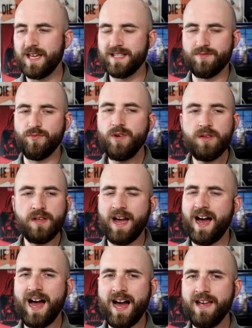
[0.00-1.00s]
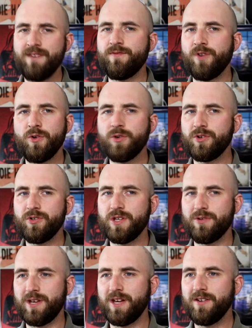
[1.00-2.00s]
It gets really high vocal.
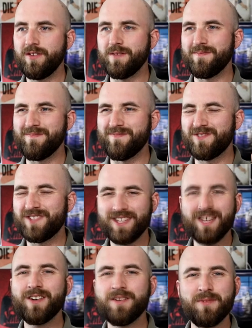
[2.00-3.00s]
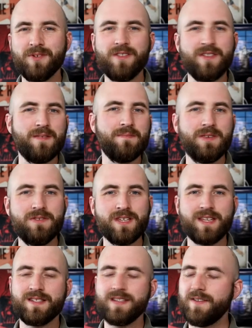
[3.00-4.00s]
You hear the singer more than the
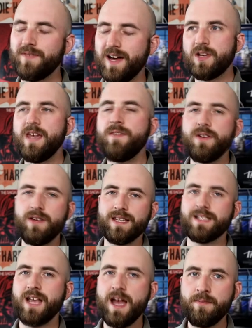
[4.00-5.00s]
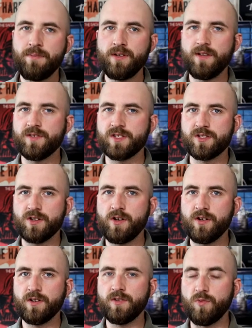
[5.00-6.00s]
music itself. To give you an example of a
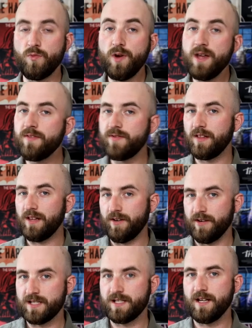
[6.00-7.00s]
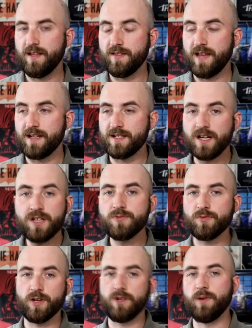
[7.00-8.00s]
song with lyrics in it that does
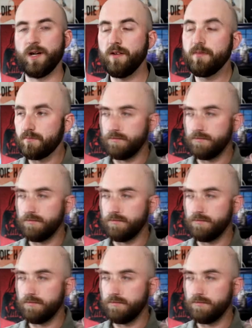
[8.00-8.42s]
work well,